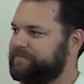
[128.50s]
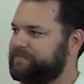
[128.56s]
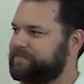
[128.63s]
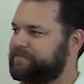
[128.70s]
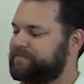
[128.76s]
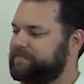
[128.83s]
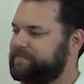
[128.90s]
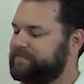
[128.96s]

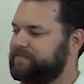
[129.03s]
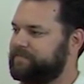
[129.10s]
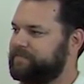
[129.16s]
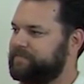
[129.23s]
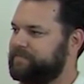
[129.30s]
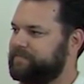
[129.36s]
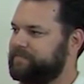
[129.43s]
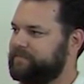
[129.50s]

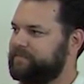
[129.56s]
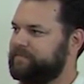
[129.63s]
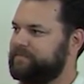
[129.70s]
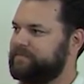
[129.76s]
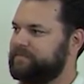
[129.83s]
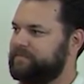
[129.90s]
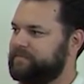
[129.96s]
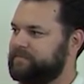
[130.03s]

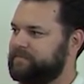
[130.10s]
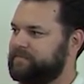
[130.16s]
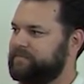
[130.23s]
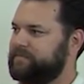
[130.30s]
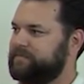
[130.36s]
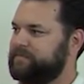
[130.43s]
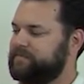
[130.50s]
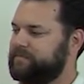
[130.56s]

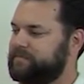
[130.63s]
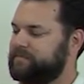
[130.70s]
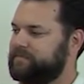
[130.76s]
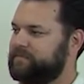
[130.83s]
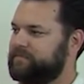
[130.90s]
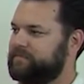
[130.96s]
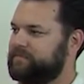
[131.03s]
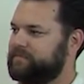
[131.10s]

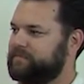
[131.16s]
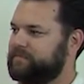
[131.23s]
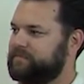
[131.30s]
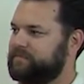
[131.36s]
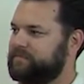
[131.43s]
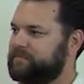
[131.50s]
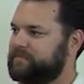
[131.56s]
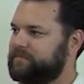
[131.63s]

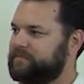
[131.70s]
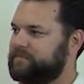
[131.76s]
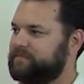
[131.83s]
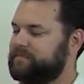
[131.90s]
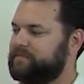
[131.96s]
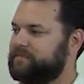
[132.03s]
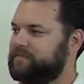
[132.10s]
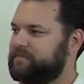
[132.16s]

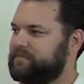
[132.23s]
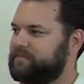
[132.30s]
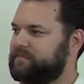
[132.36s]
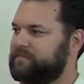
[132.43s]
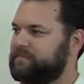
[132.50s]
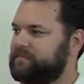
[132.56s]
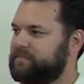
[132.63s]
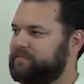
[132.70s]

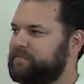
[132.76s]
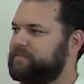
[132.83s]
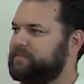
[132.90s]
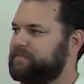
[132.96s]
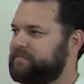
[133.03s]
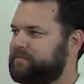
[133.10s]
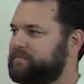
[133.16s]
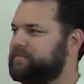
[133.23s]

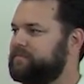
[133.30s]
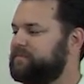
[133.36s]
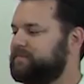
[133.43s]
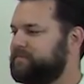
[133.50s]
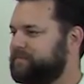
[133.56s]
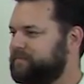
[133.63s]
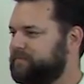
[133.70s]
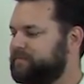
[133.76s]

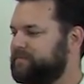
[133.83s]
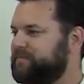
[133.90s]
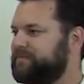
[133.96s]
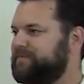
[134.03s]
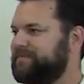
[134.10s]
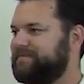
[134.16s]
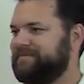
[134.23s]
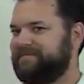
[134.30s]

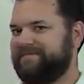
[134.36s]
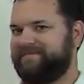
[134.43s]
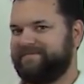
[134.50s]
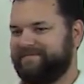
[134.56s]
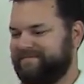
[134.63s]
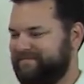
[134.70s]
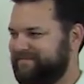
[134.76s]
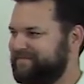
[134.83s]

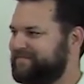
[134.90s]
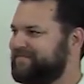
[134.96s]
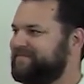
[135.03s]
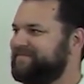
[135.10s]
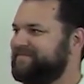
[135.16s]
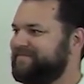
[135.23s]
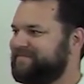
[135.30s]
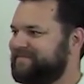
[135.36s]

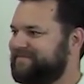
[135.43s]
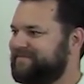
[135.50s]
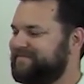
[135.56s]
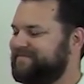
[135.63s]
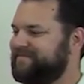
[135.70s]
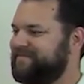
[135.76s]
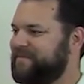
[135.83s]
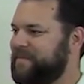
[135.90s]

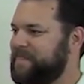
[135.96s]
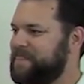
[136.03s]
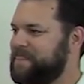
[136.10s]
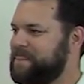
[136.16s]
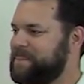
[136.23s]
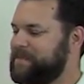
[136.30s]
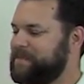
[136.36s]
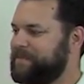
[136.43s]
The person shown says nothing.